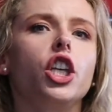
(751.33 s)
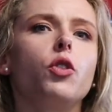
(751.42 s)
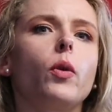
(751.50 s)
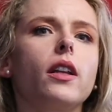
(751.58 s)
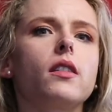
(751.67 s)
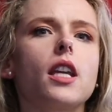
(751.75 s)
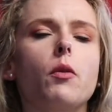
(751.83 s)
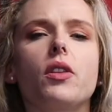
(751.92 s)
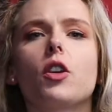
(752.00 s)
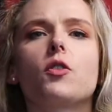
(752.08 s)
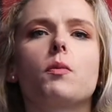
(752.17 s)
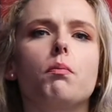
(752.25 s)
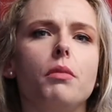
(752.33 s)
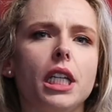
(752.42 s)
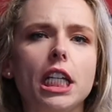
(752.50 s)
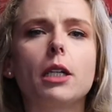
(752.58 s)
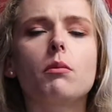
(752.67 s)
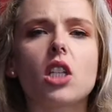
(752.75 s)
You wanna stay with those
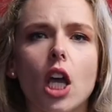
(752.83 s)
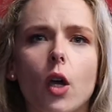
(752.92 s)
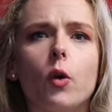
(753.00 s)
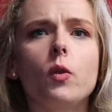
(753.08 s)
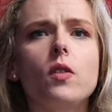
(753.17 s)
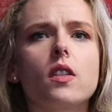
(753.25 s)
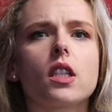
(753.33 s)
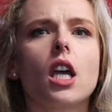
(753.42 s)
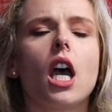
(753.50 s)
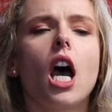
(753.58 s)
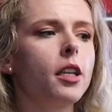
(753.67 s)
medium tones.